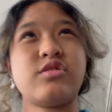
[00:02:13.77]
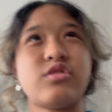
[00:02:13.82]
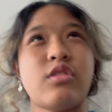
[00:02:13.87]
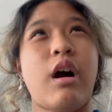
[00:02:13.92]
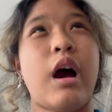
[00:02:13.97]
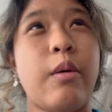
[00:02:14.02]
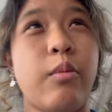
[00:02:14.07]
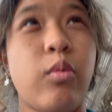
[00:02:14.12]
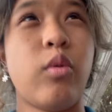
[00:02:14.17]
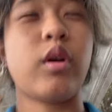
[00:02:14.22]
so
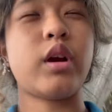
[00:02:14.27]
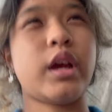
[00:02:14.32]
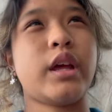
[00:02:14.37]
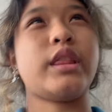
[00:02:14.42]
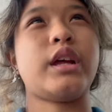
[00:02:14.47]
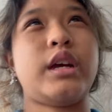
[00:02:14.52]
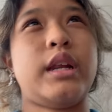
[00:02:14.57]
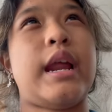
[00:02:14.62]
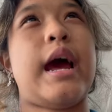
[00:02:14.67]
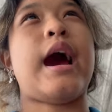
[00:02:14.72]
I'm walking
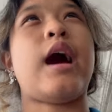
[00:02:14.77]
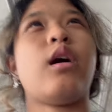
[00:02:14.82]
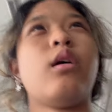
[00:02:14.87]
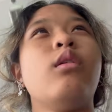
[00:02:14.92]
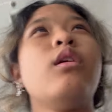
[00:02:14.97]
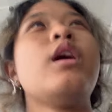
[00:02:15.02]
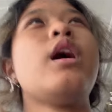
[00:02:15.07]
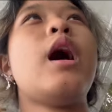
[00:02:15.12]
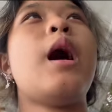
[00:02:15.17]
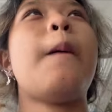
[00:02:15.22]
there now.
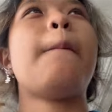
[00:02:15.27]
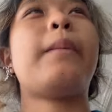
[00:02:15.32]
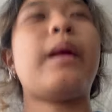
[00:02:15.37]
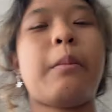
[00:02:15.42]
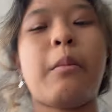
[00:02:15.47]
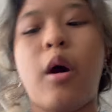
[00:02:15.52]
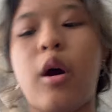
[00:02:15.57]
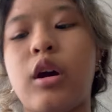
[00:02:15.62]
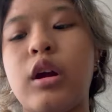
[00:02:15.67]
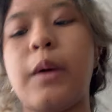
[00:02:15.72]
But I'm
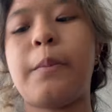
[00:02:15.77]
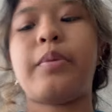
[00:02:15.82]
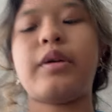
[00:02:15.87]
not gonna